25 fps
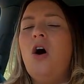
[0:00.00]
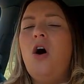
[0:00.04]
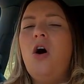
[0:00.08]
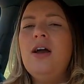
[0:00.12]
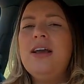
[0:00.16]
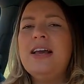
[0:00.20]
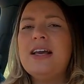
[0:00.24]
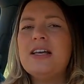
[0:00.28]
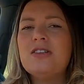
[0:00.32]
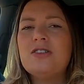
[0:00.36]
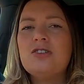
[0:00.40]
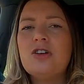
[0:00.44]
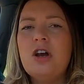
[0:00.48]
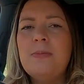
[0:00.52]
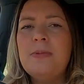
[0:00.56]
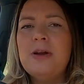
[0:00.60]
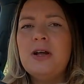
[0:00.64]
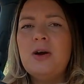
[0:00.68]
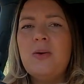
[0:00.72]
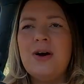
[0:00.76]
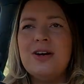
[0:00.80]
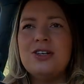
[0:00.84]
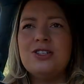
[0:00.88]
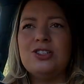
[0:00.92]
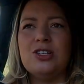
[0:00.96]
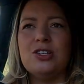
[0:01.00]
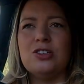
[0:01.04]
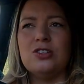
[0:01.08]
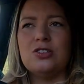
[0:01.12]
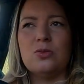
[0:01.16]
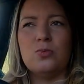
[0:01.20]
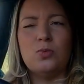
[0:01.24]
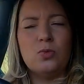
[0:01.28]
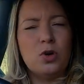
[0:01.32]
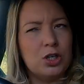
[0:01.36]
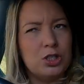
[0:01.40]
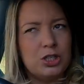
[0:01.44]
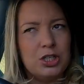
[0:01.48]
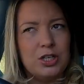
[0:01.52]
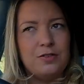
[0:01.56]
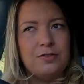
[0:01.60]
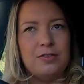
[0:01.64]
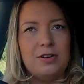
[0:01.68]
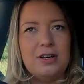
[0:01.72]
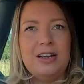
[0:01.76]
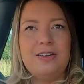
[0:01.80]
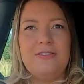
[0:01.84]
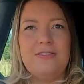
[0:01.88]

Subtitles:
I get so many questions on what I do for